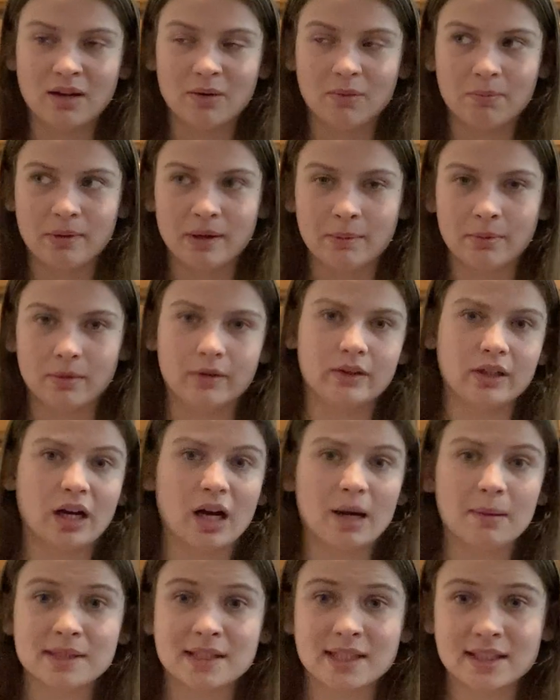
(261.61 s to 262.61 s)
people of the
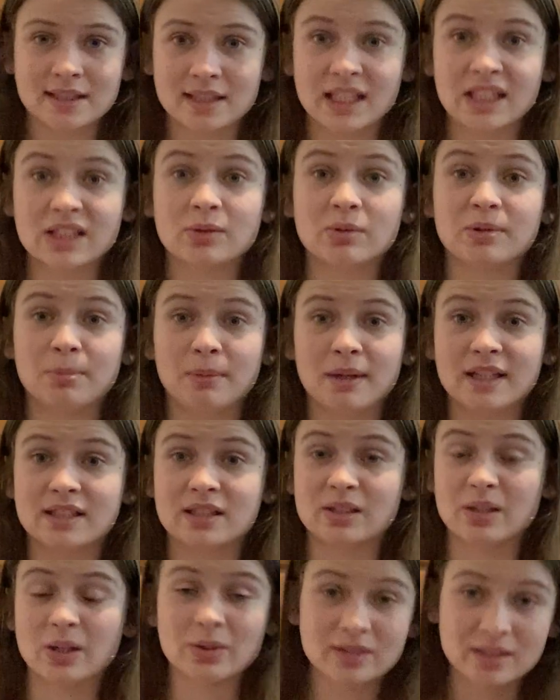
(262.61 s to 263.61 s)
opposite sex, which makes
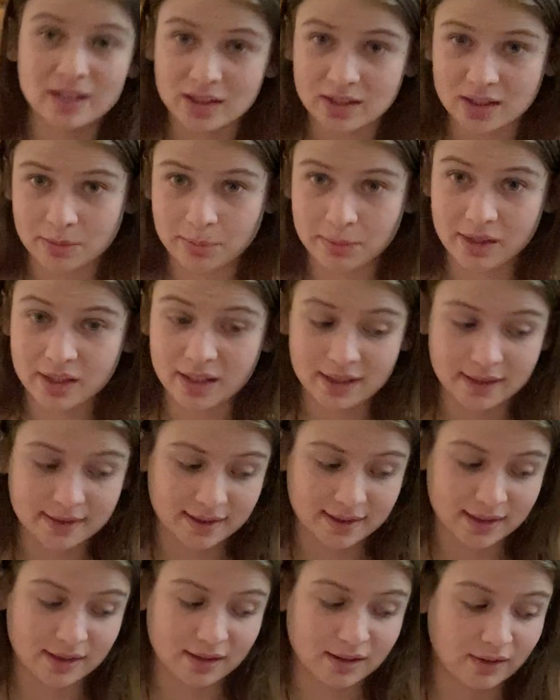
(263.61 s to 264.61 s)
no sense to me, because
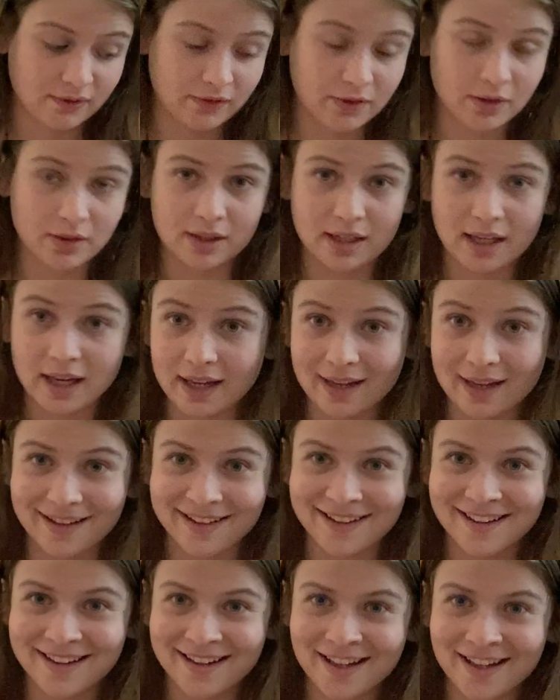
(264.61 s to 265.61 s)
like if you're
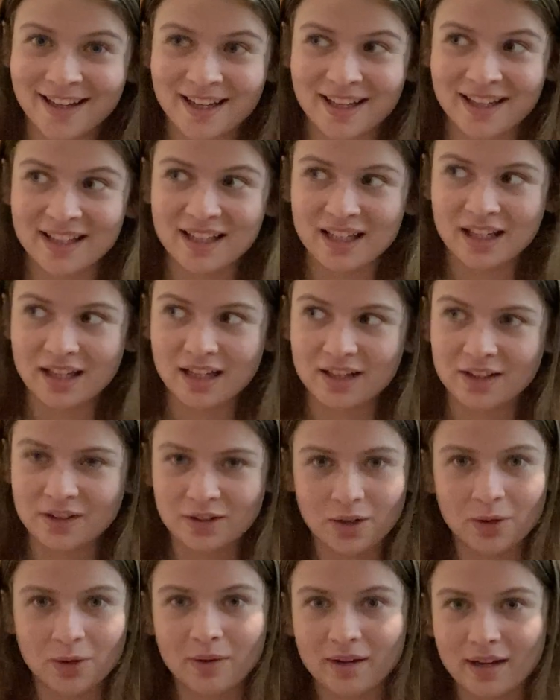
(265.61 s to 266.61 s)
gay,
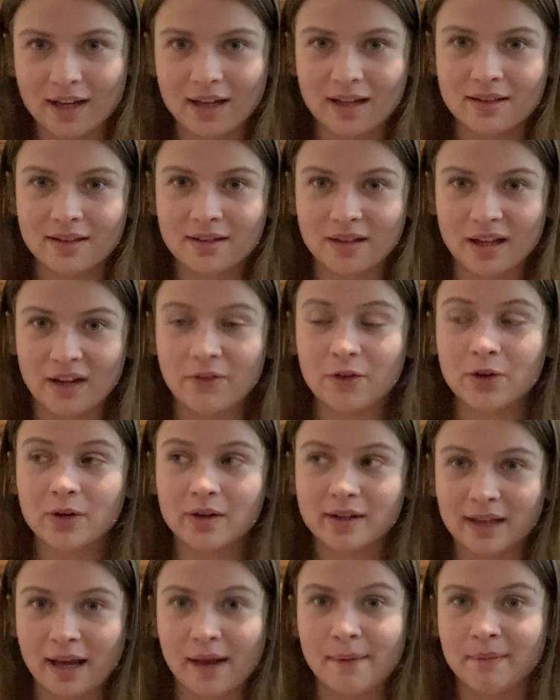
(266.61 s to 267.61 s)
if you're a
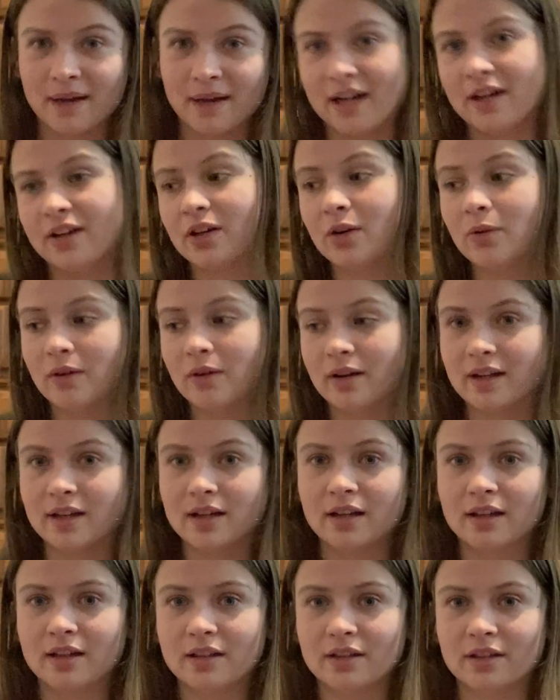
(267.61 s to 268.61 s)
gay man, you don't want
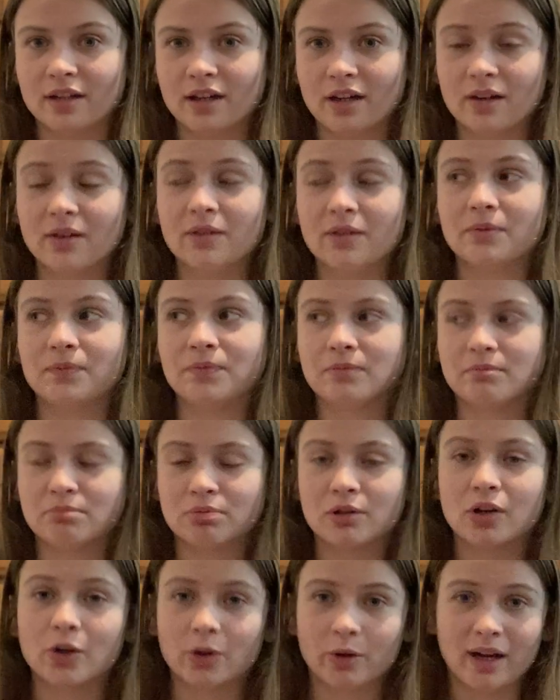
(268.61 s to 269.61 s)
to
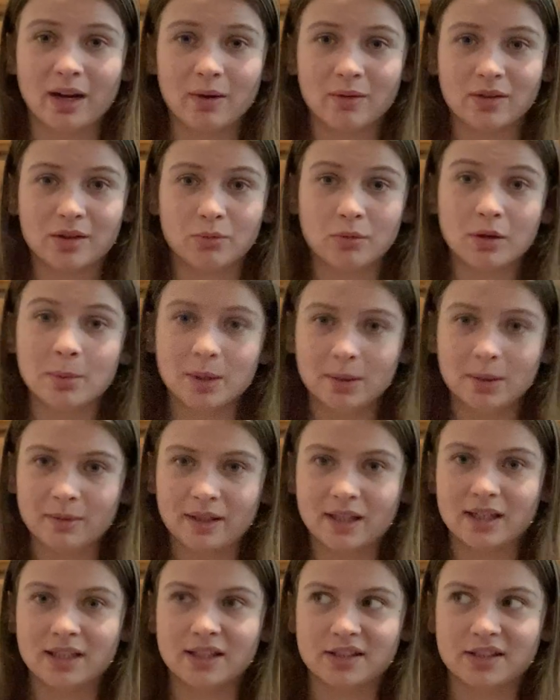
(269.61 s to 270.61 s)
procreate with a woman
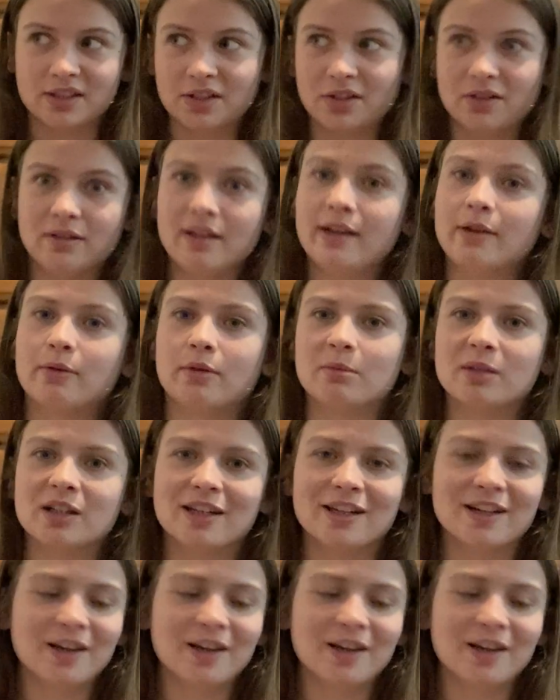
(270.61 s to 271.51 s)
because you don't like women,